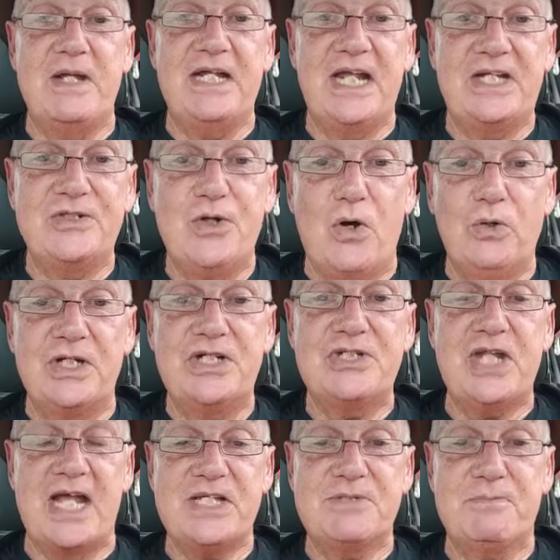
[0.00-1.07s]

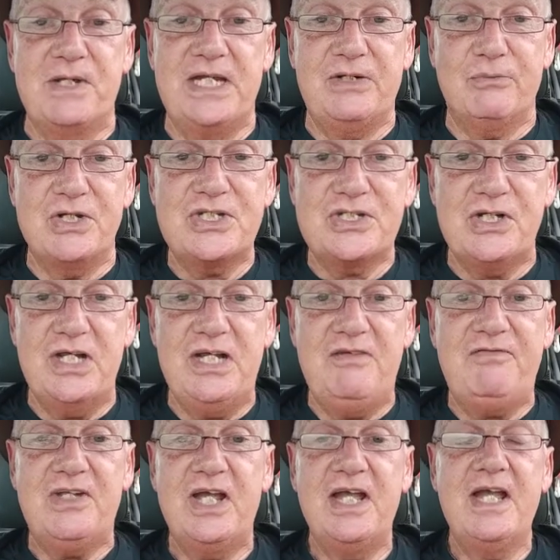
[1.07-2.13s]
acknowledged as being
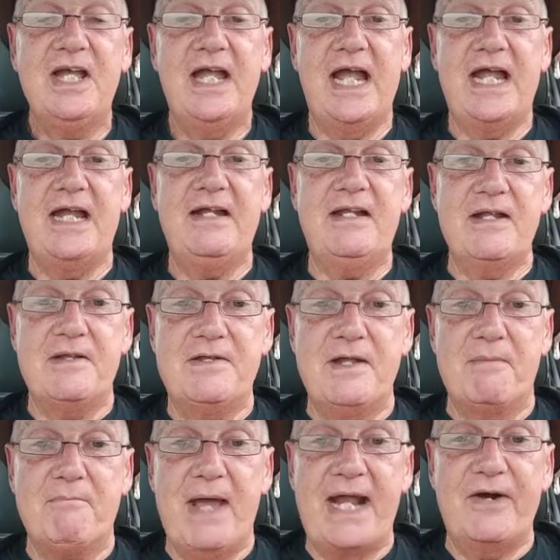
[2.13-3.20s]
received, and
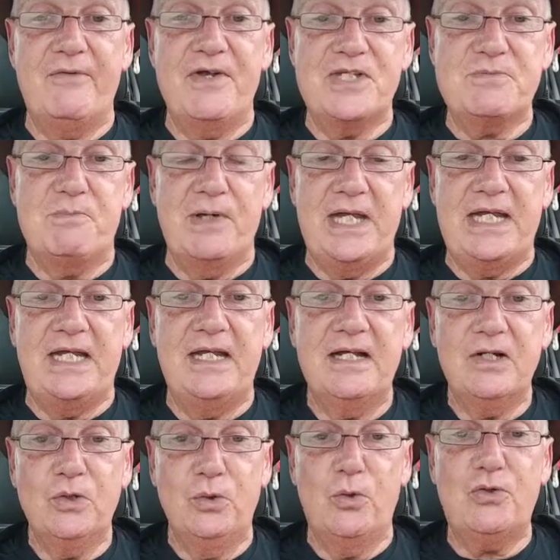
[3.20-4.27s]
the matter is being
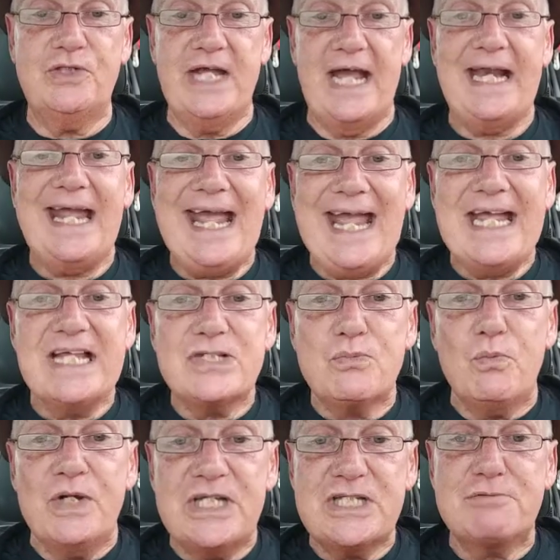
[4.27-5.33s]
looked at as
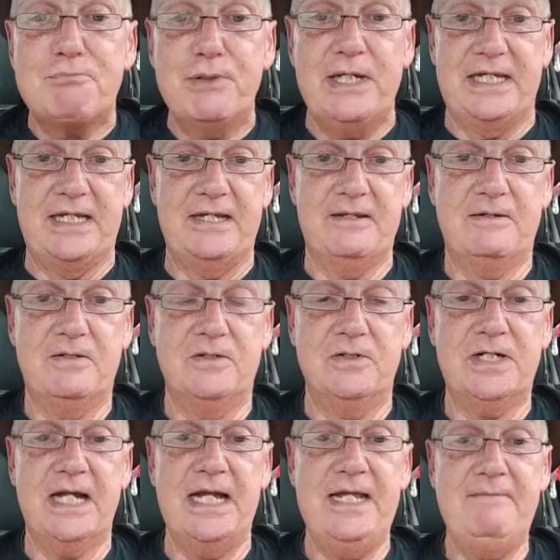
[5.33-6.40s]
we speak.
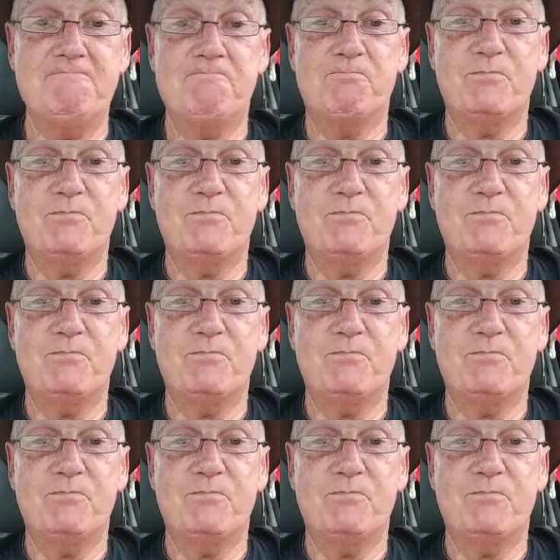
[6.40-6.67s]
Okay.